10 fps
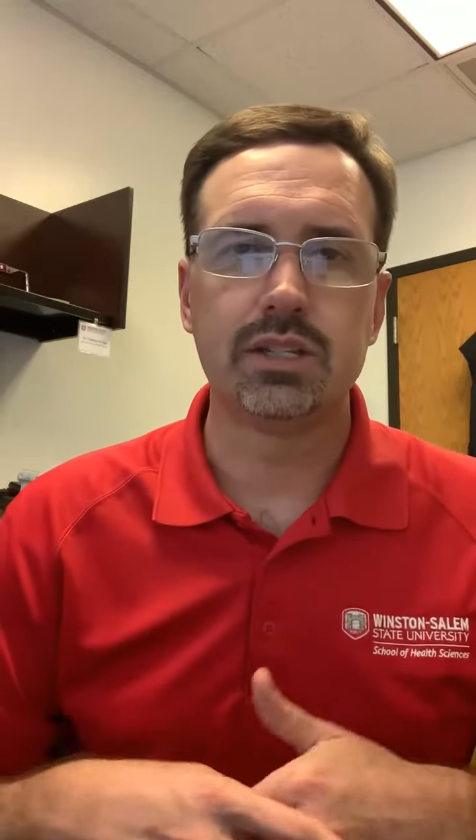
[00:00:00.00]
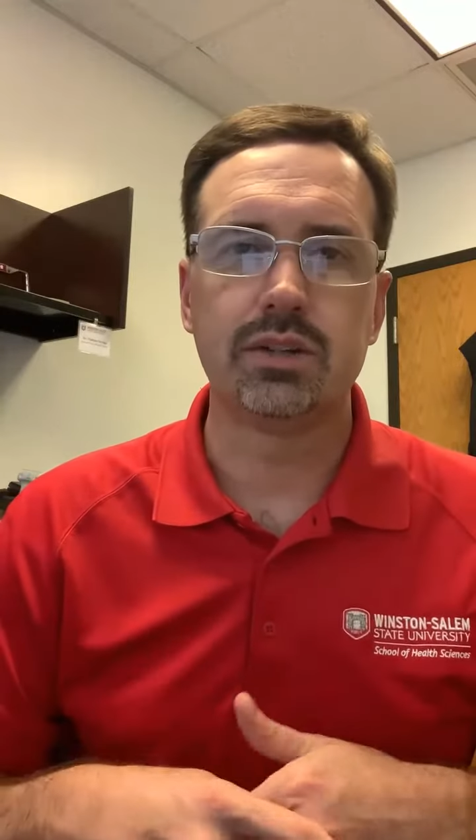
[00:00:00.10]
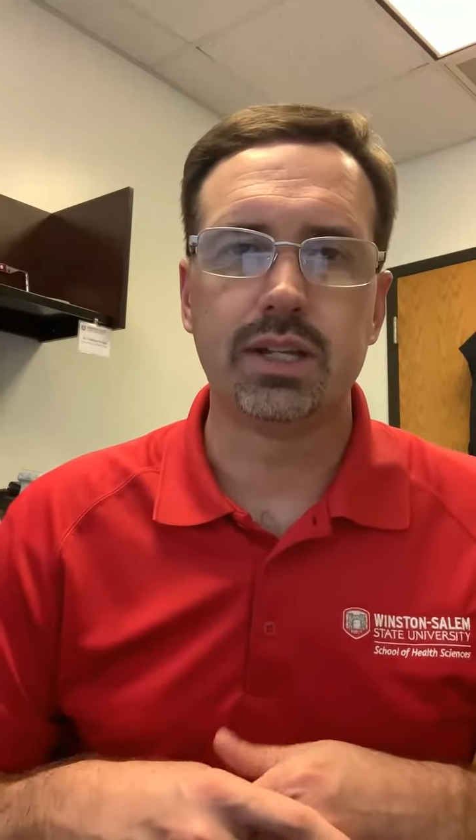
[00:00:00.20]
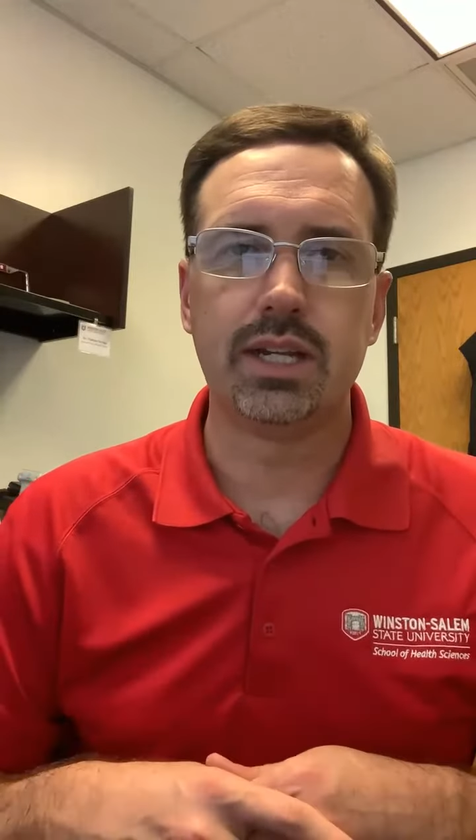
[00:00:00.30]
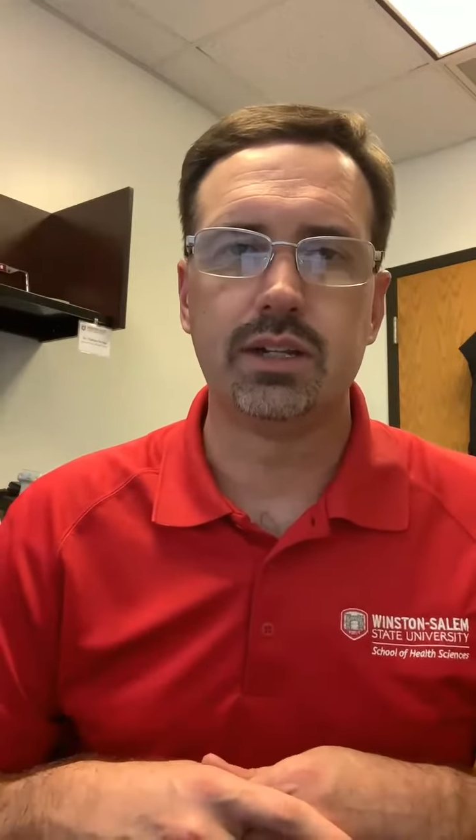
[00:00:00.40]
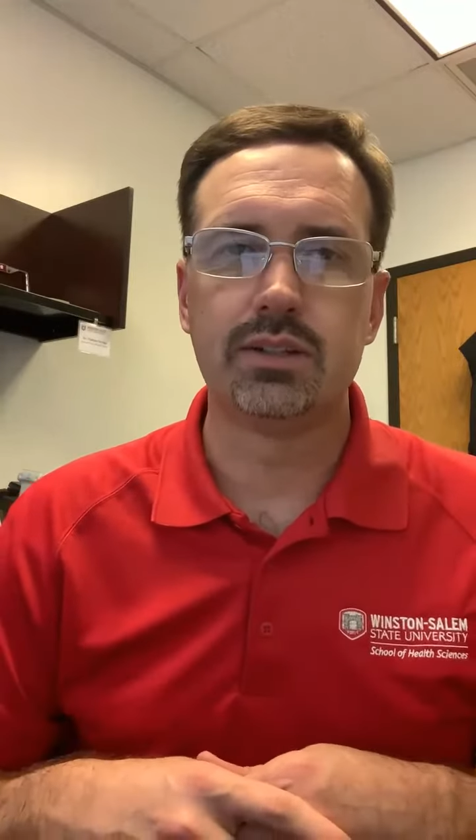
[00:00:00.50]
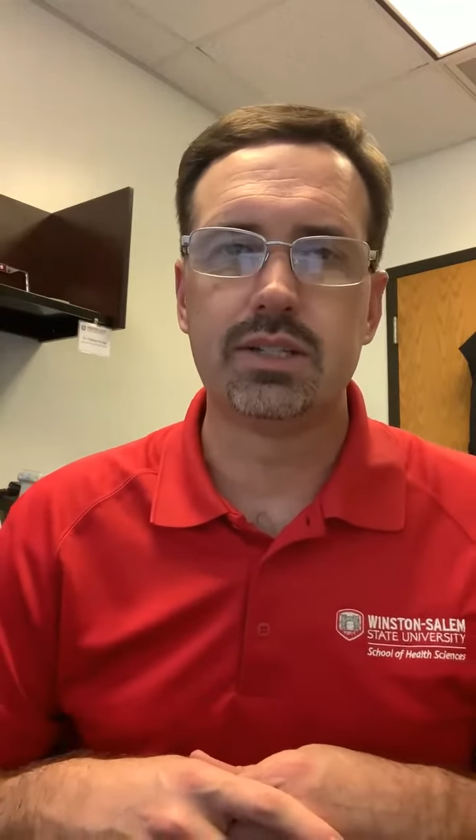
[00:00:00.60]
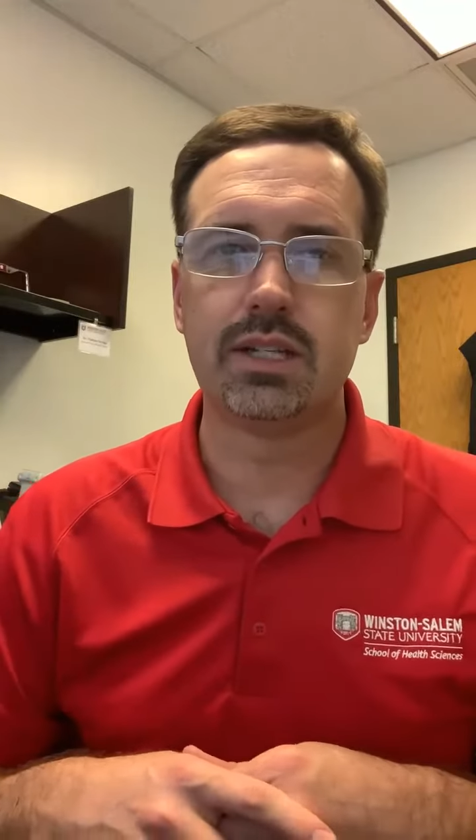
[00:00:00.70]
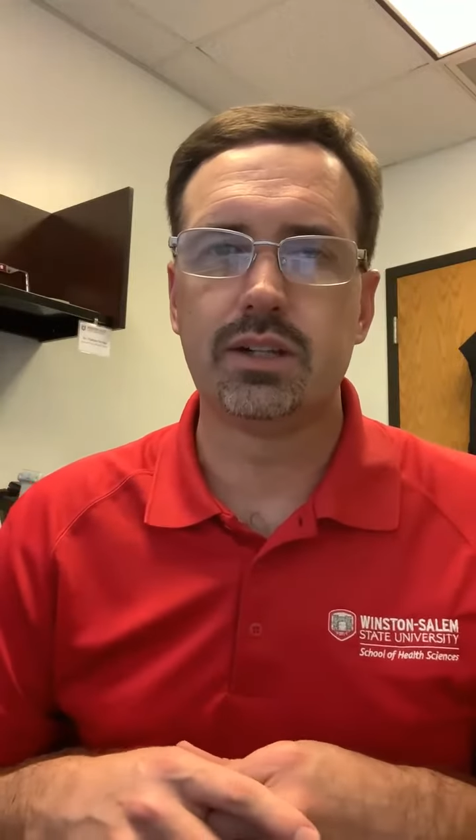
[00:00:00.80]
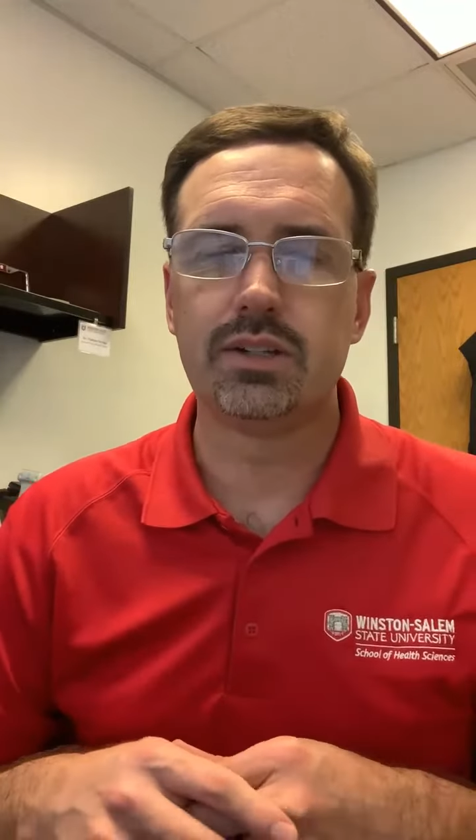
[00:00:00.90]
or they hear and
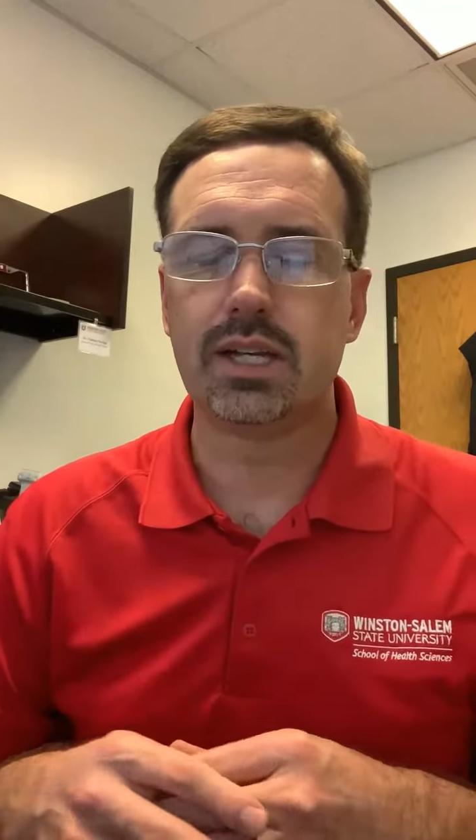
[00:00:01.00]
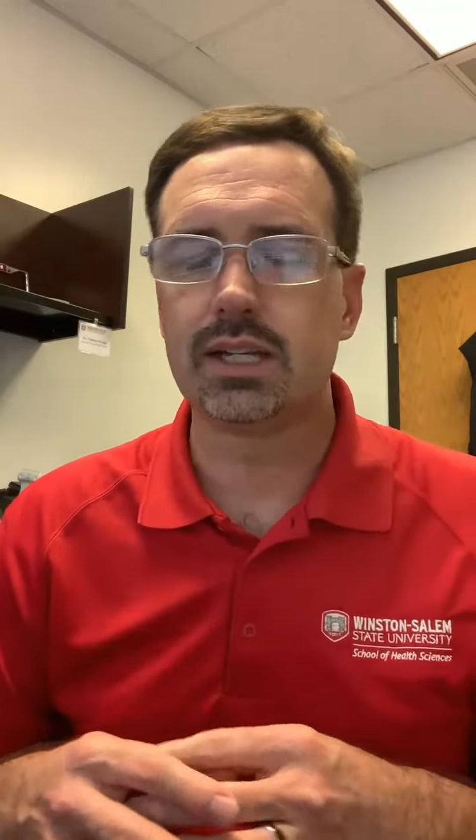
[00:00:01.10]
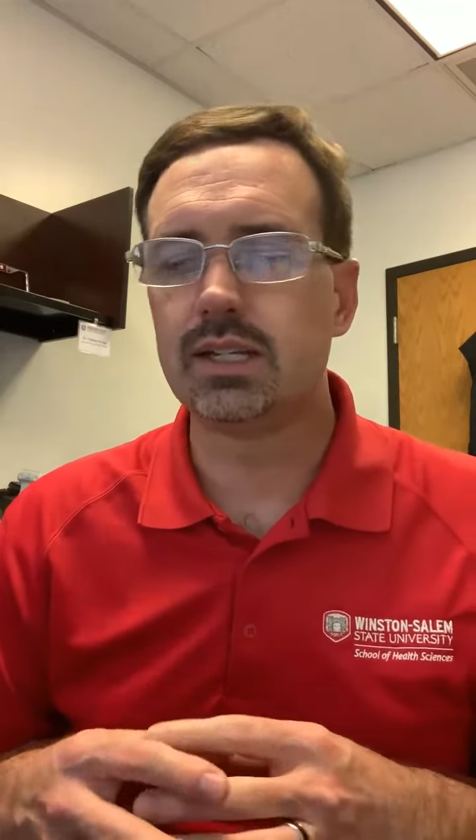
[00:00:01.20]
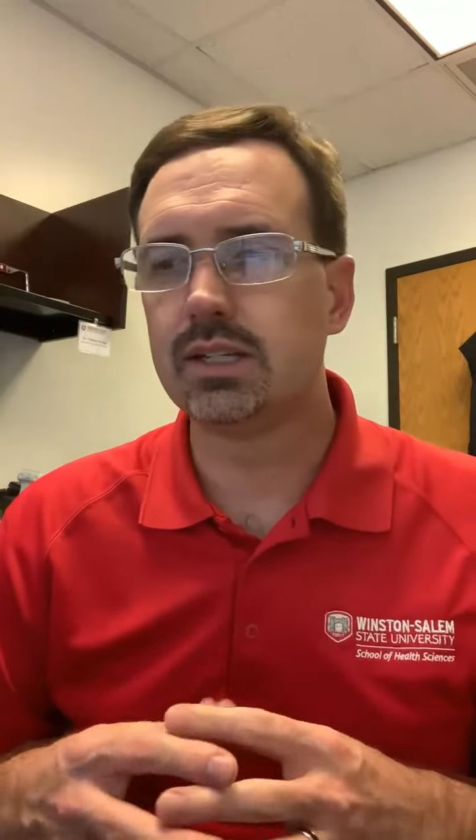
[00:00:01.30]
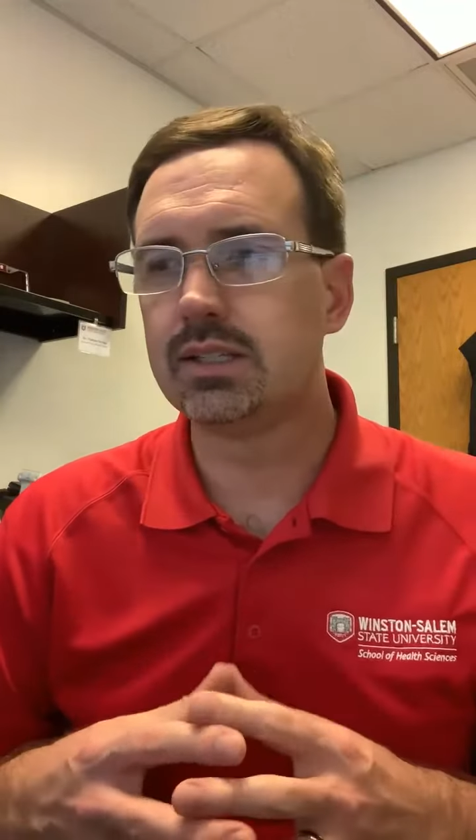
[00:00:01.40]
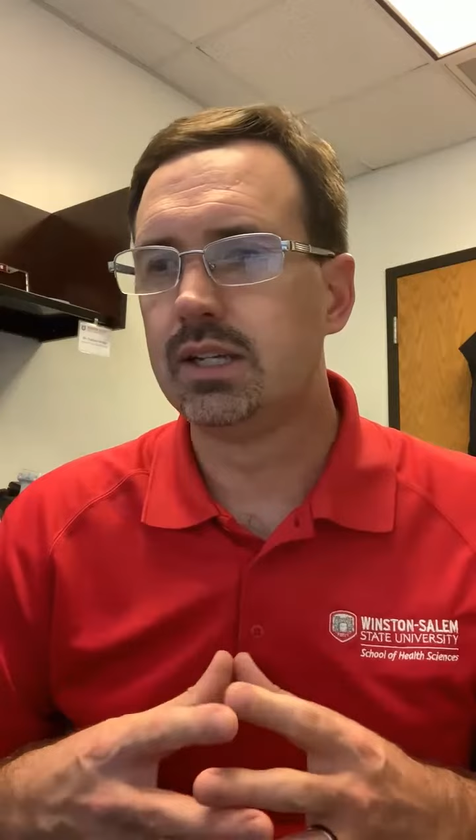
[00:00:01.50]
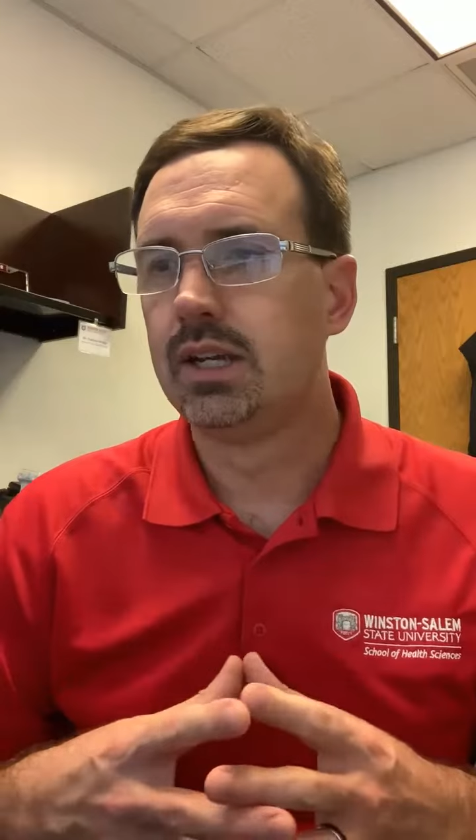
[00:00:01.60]
see other techniques.